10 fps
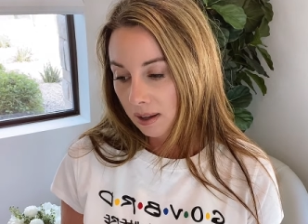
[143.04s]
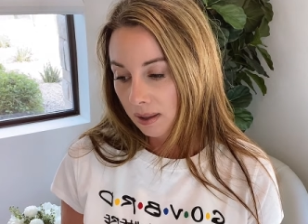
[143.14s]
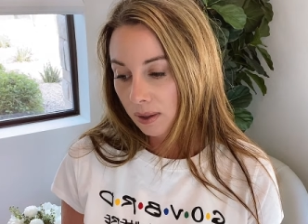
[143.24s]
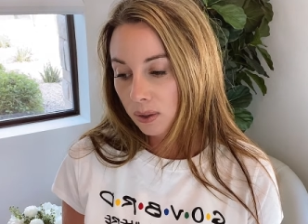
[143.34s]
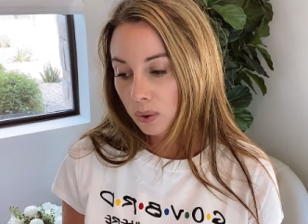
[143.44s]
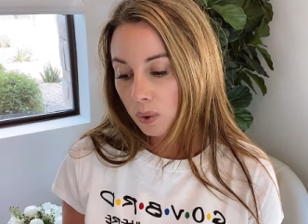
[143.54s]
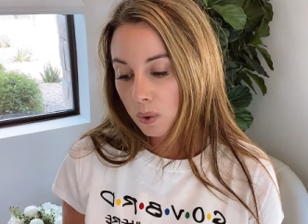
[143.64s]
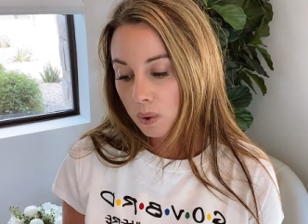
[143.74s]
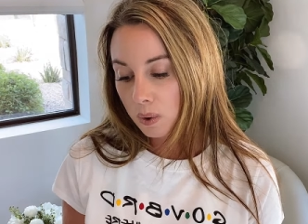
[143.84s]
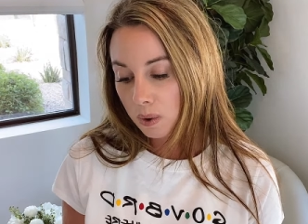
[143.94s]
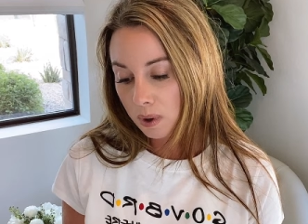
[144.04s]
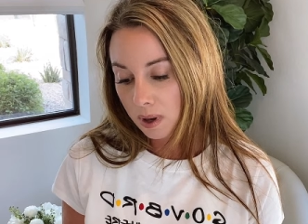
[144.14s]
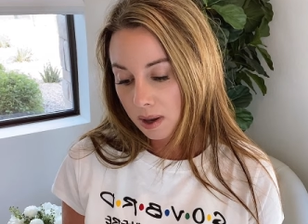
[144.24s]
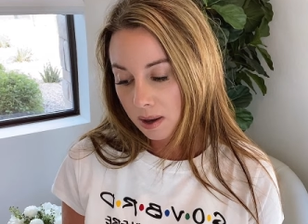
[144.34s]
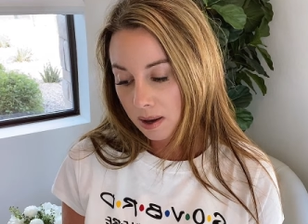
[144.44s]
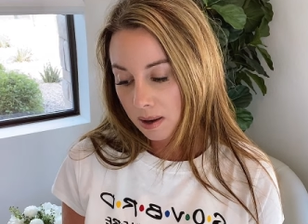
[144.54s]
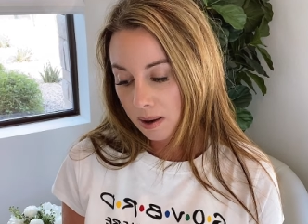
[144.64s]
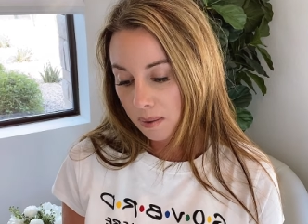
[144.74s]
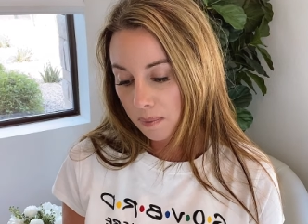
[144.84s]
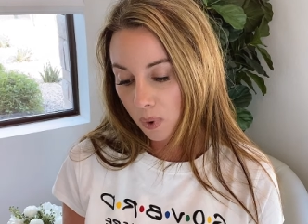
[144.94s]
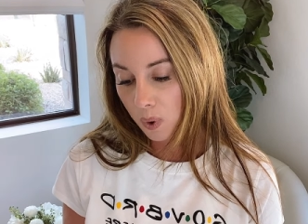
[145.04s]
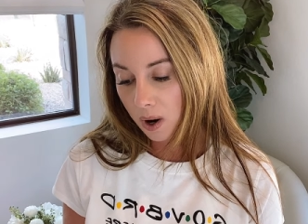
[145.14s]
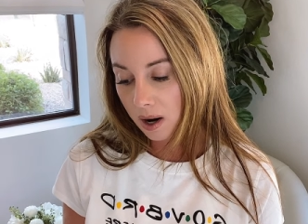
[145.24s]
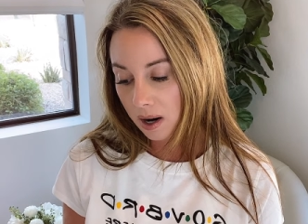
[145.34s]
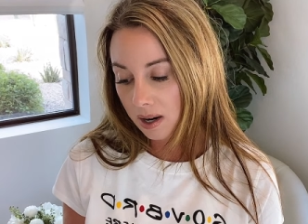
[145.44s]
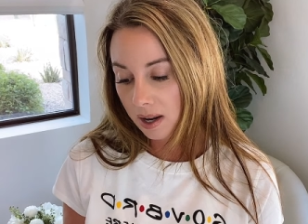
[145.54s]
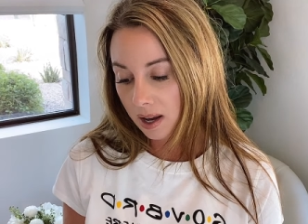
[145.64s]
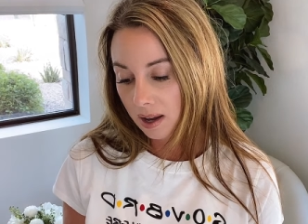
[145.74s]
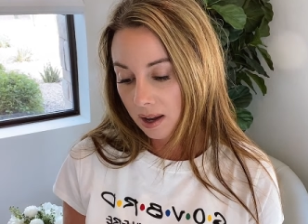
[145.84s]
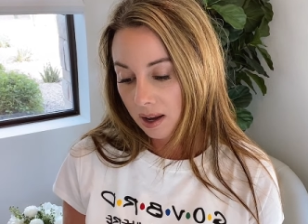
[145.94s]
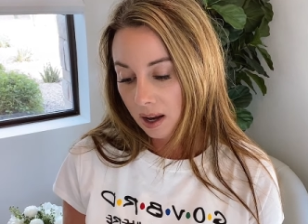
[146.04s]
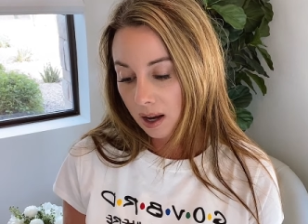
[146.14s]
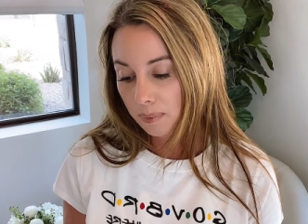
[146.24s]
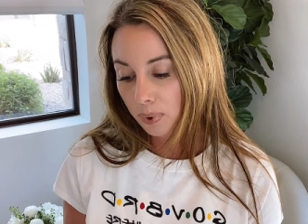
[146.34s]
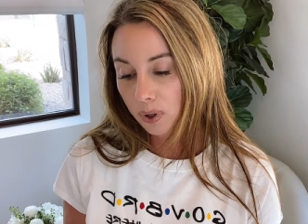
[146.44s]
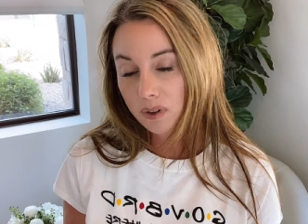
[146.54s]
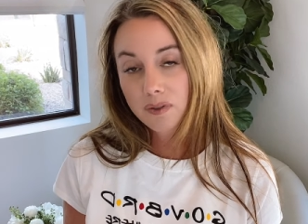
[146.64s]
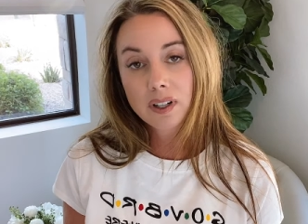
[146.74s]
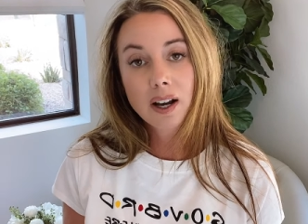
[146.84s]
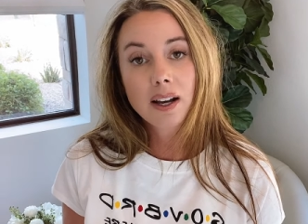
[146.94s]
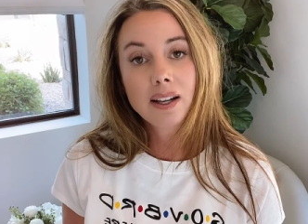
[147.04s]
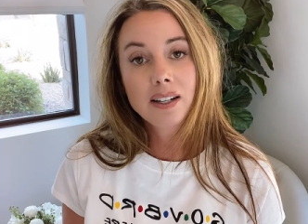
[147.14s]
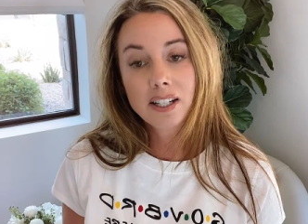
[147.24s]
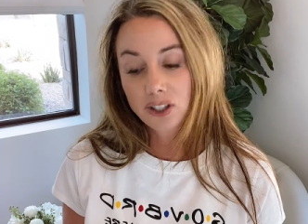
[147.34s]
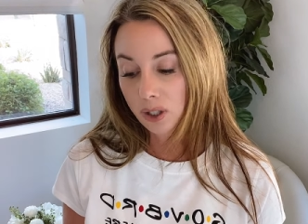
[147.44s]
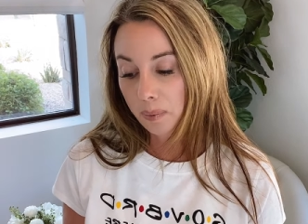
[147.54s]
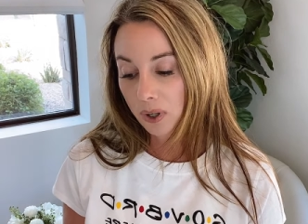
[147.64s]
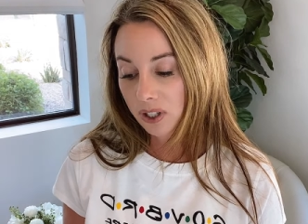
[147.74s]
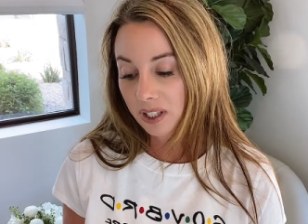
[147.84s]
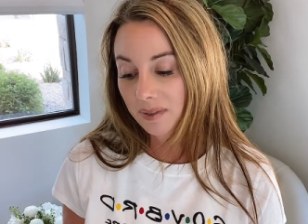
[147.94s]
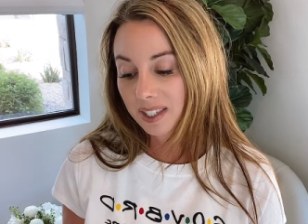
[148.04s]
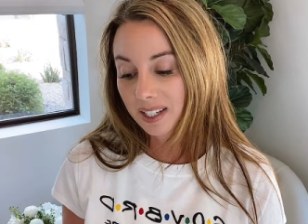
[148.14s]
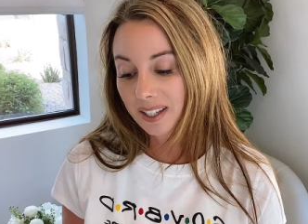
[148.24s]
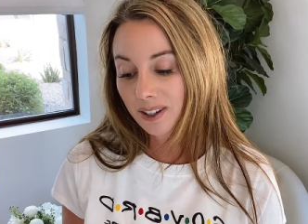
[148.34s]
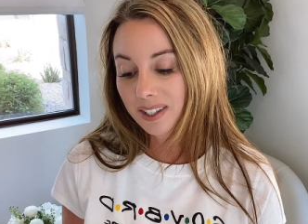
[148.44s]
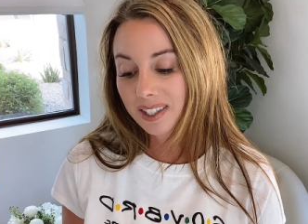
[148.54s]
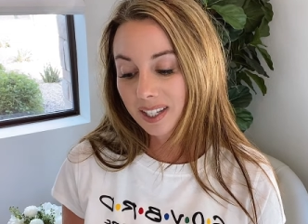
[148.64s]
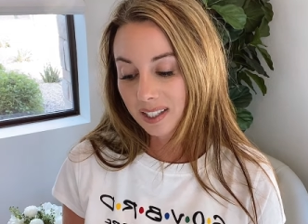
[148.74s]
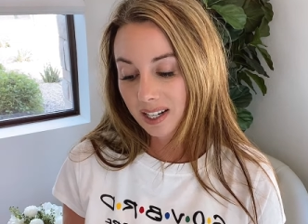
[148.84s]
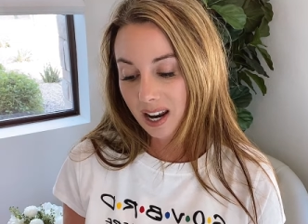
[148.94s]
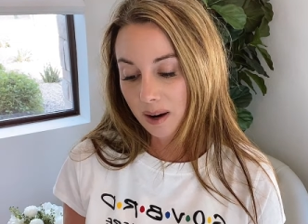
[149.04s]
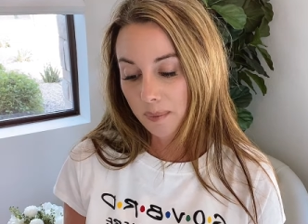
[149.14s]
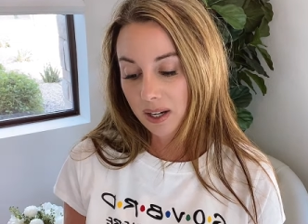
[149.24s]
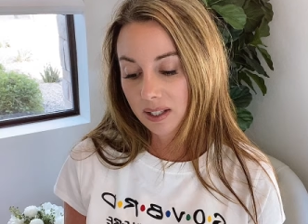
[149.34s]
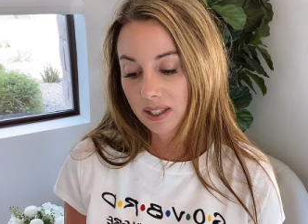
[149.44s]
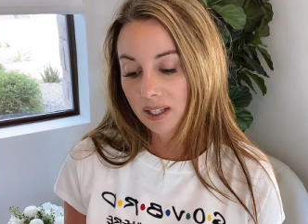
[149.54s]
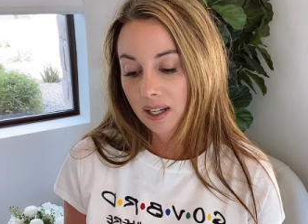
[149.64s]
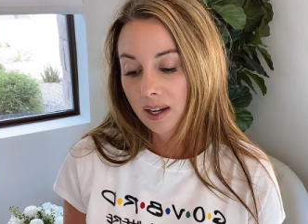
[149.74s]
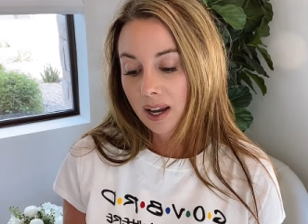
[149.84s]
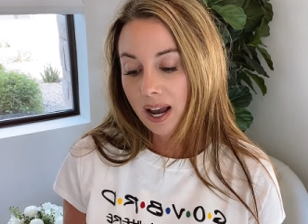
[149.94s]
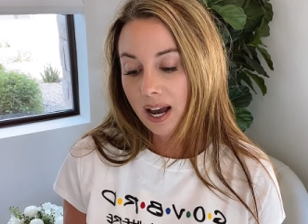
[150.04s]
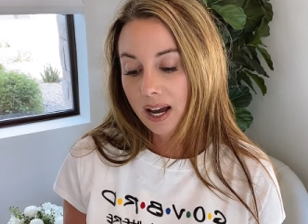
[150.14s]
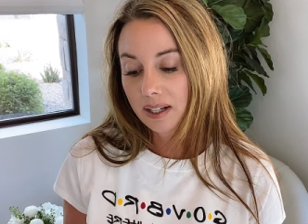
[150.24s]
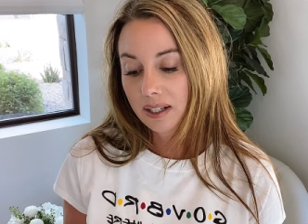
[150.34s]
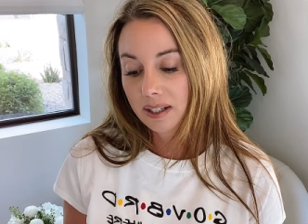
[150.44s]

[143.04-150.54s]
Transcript: the school board approved an additional purchase of 660 cameras at